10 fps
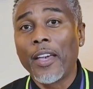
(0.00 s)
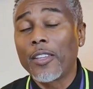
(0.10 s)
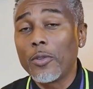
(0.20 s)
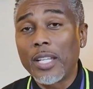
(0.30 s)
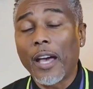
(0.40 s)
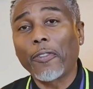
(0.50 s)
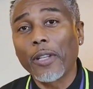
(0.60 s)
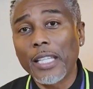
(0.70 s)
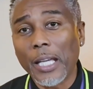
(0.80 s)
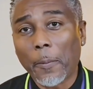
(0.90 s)
You
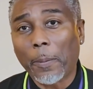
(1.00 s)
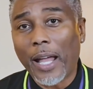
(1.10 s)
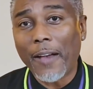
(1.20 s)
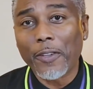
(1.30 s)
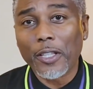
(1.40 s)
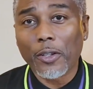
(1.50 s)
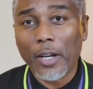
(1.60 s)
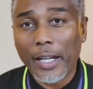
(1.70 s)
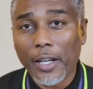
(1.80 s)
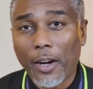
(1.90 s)
definitely can apply for the
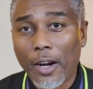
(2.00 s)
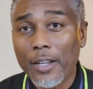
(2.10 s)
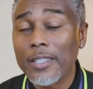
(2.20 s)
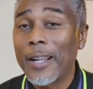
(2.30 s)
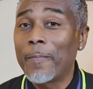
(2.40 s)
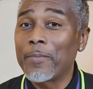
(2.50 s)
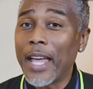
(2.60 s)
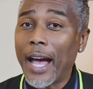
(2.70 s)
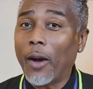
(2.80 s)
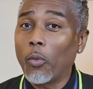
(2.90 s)
credit cards.
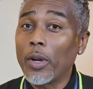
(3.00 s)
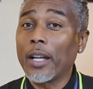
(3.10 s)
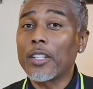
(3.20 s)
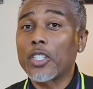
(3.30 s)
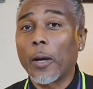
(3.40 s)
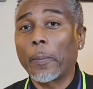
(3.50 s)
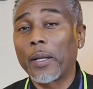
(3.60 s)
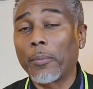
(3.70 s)
Now, we're going to jump into